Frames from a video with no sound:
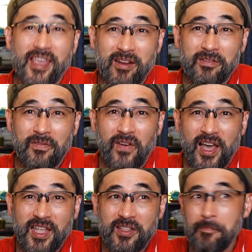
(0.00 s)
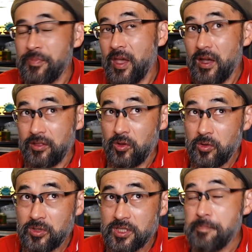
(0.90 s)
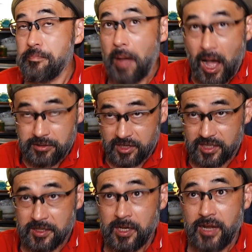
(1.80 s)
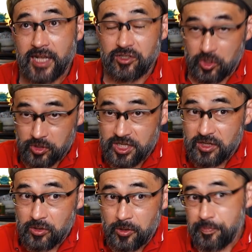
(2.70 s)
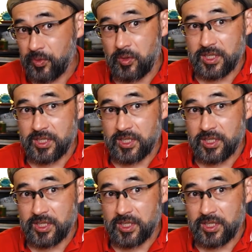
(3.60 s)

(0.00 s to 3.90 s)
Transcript: cannot find those powders like Joshin or